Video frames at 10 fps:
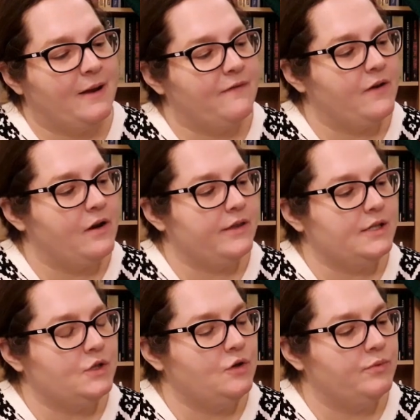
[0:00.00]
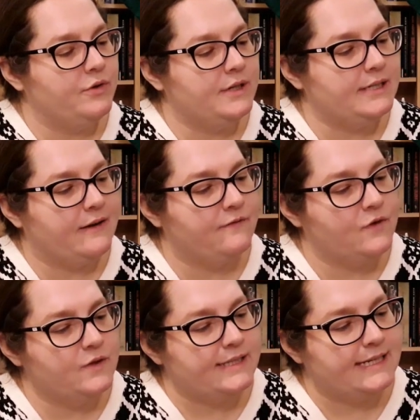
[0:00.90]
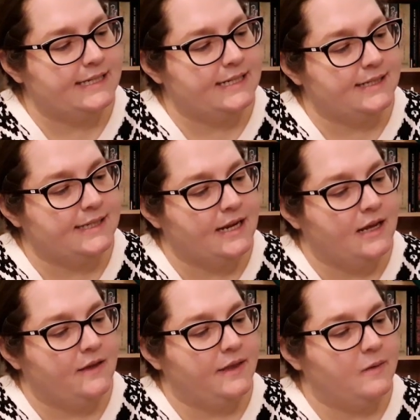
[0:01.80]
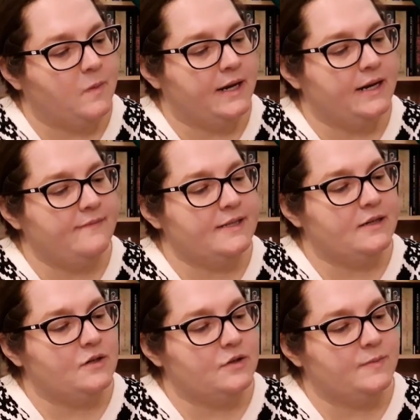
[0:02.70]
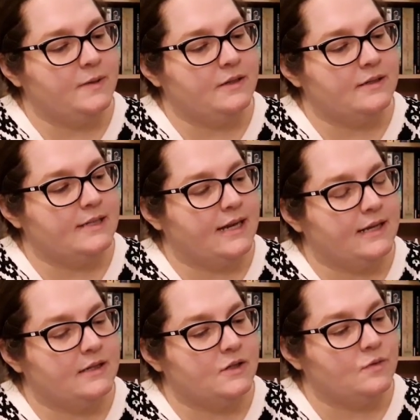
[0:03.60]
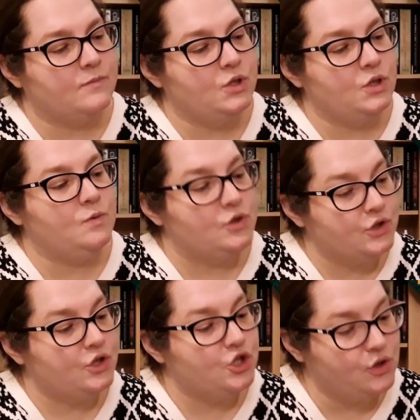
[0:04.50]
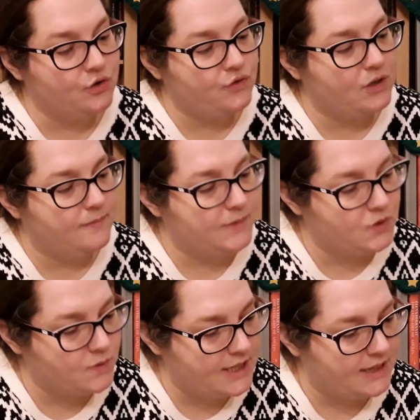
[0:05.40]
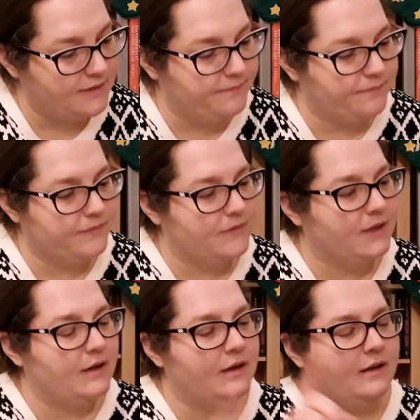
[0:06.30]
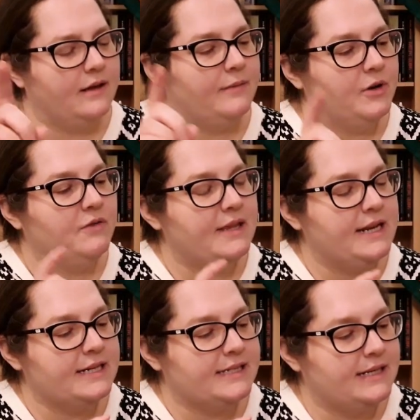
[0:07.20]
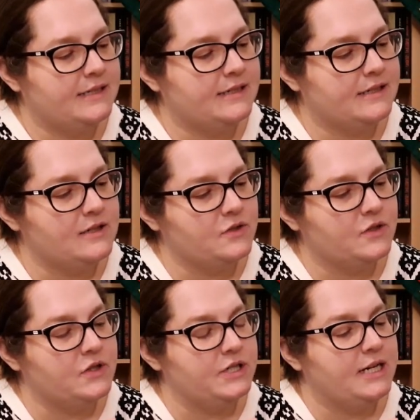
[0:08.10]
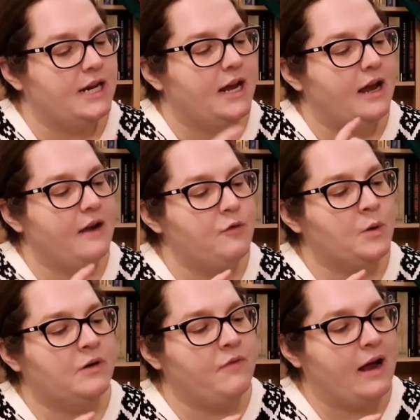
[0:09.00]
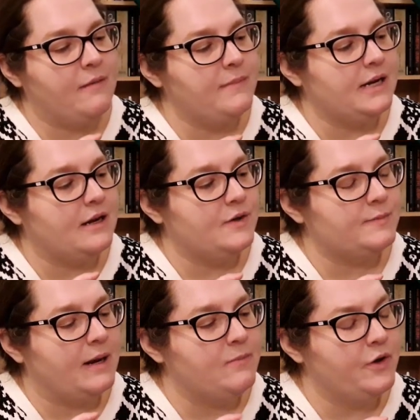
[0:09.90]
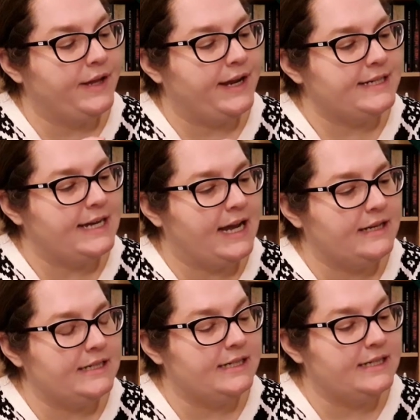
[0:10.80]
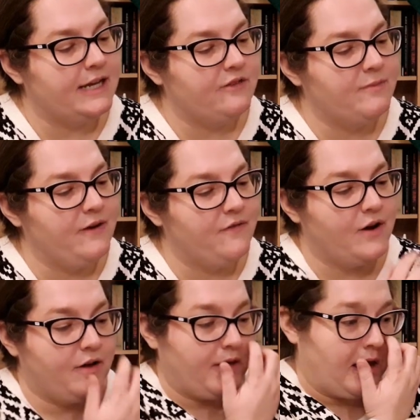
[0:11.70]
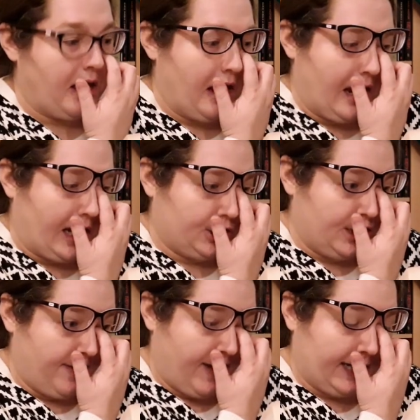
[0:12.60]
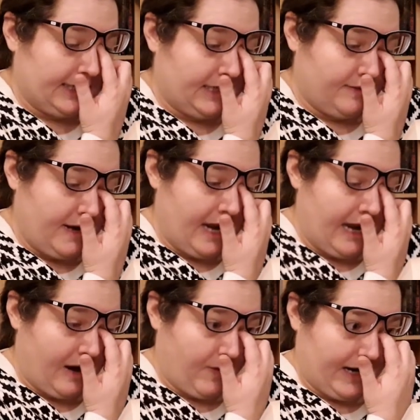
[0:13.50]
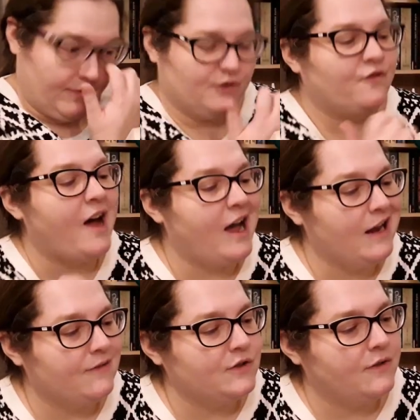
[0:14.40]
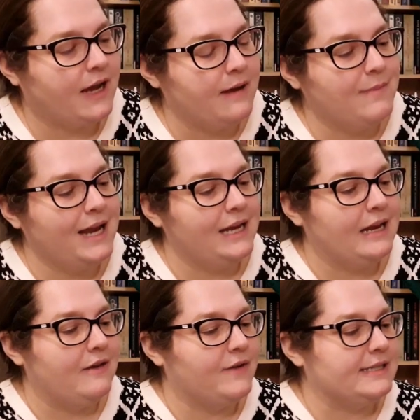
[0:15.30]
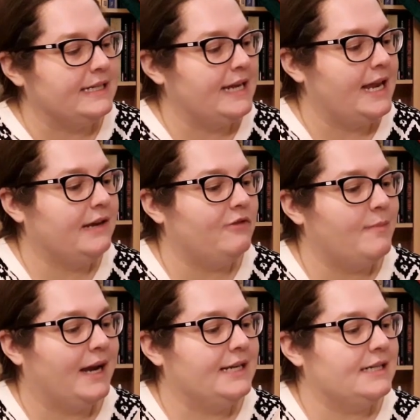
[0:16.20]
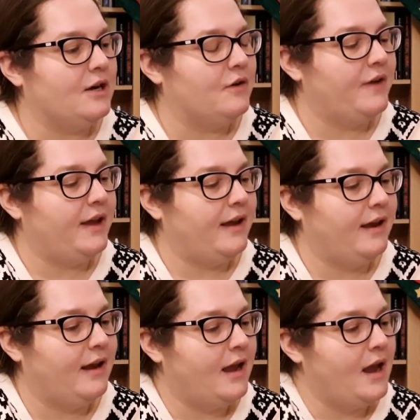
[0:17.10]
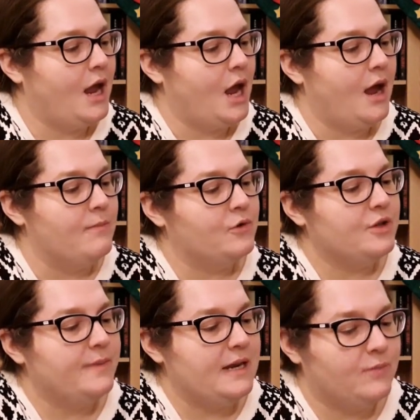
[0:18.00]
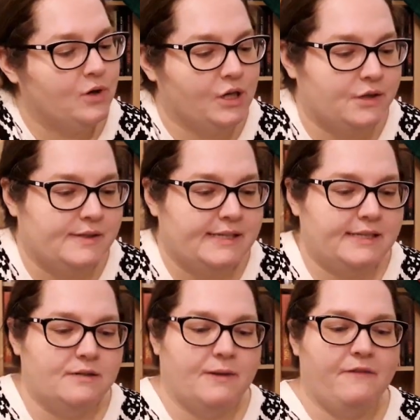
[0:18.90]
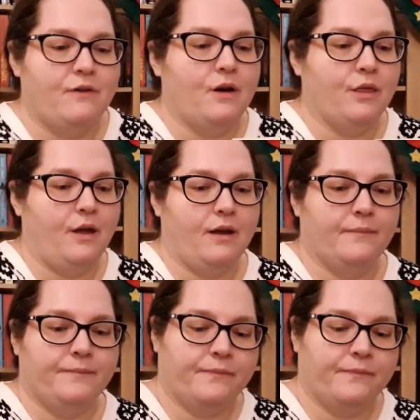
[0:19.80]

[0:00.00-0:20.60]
my father's two brothers and four sisters, their wives and husbands, and some two dozen children between them. I'm going to read the next sentence because it looks good. Everyone around me knows my mother had a hand in the death of my father, and she abandoned me here when I was five so that I might live as a daily reminder of her among the people closest to my father.